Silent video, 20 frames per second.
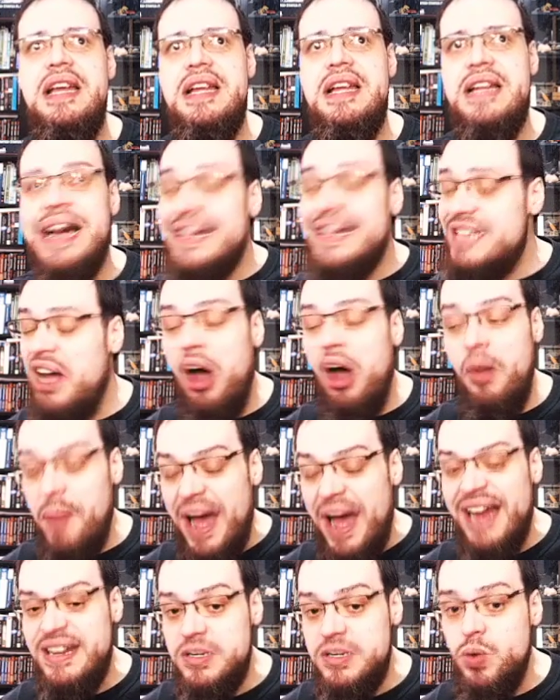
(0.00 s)
That's how
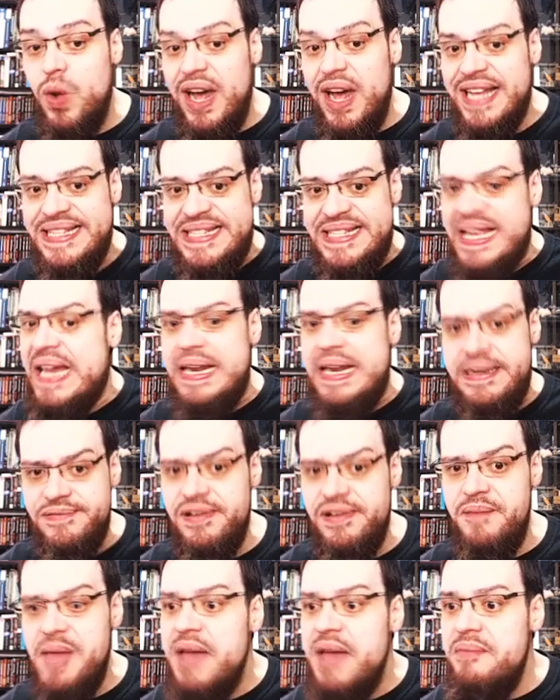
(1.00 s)
bad it was. And
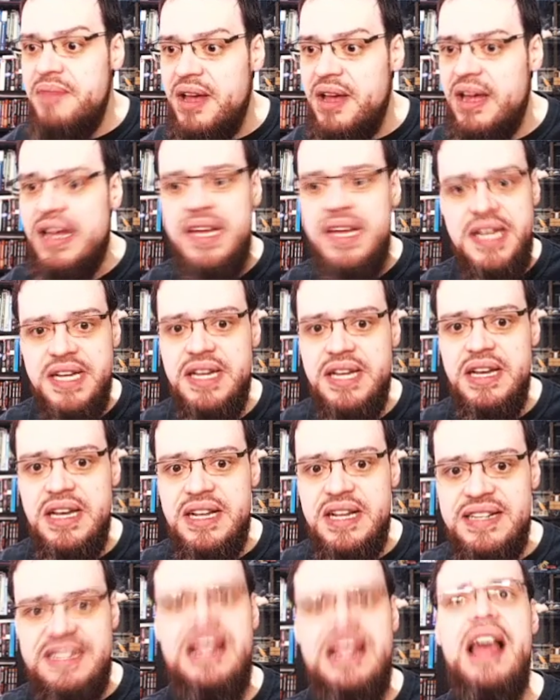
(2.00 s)
remember,
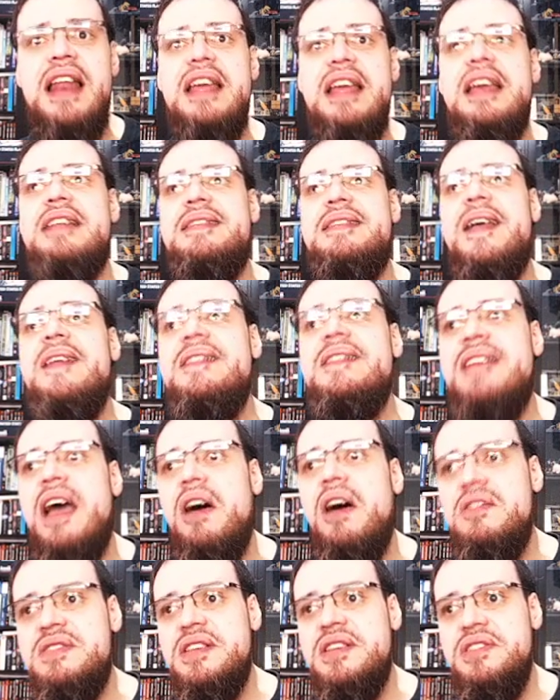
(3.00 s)
selling a
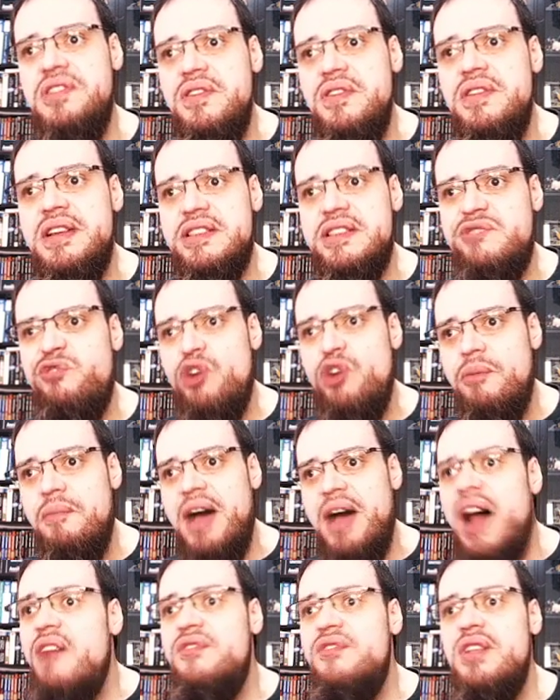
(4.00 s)
10,000 units for
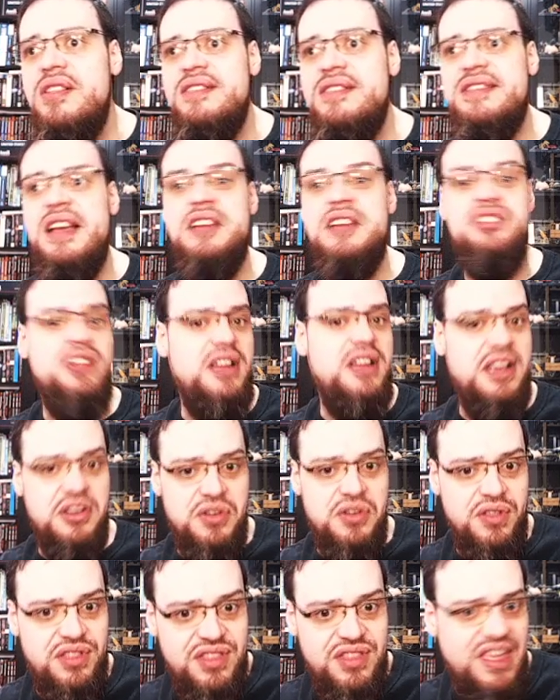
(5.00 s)
Marvel is actually a
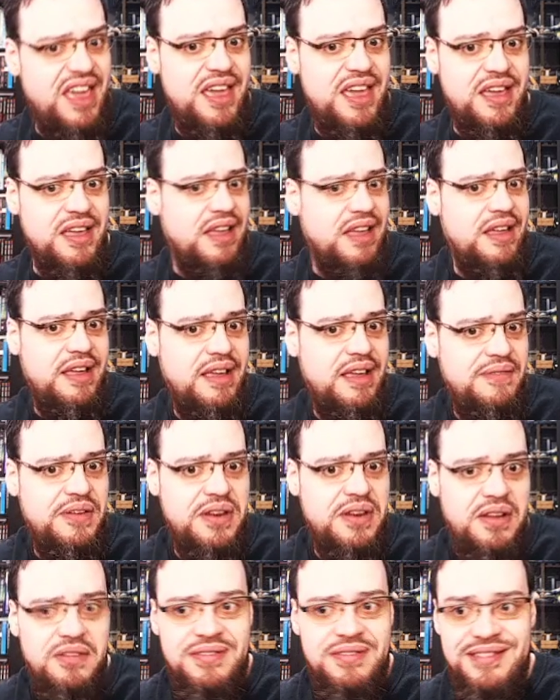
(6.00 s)
good thing.
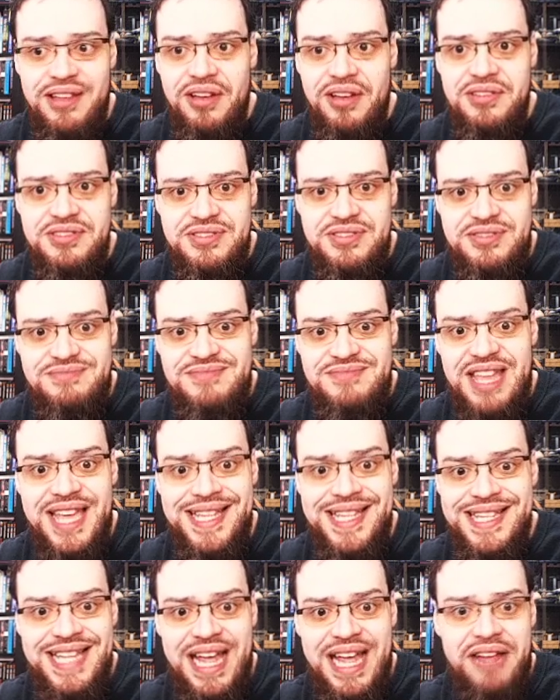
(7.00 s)
Even though those
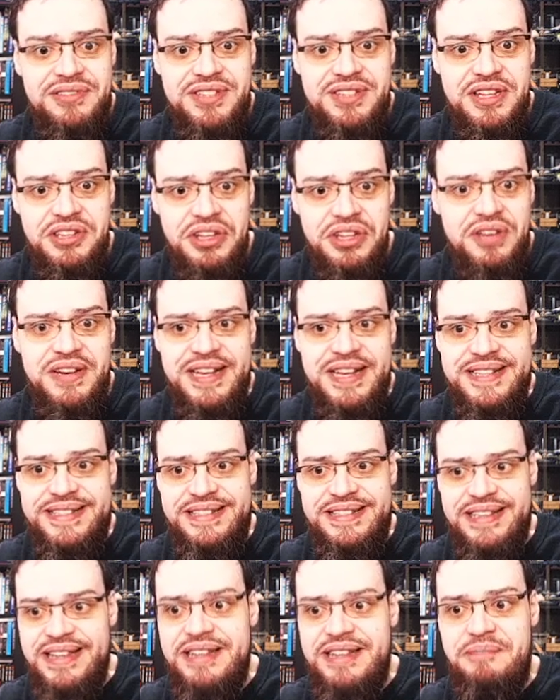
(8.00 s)
10,000
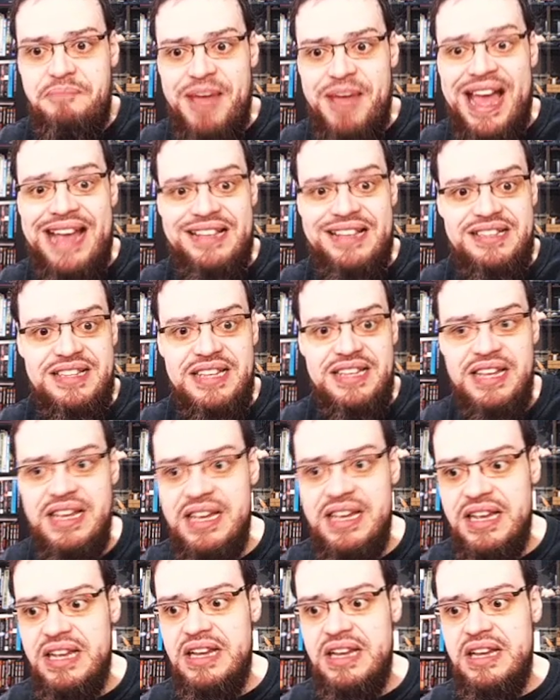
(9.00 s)
units in the past
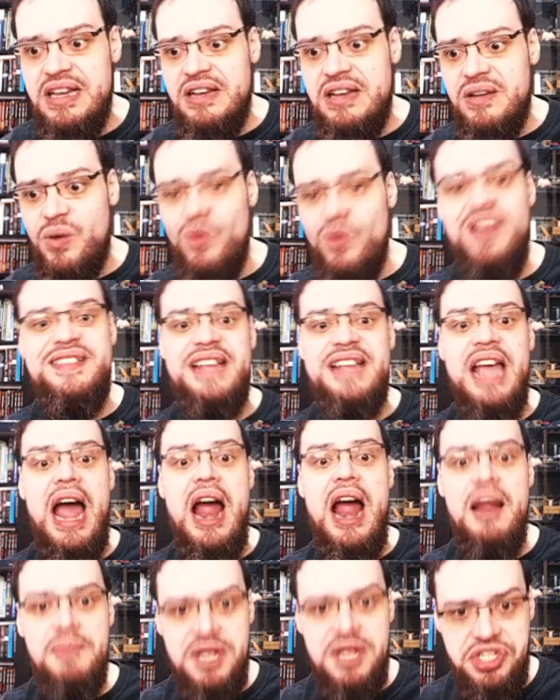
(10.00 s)
was
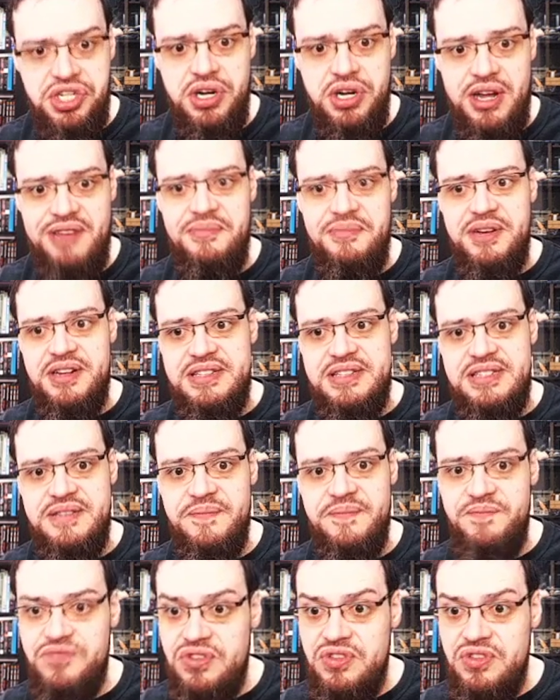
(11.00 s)
garbage numbers.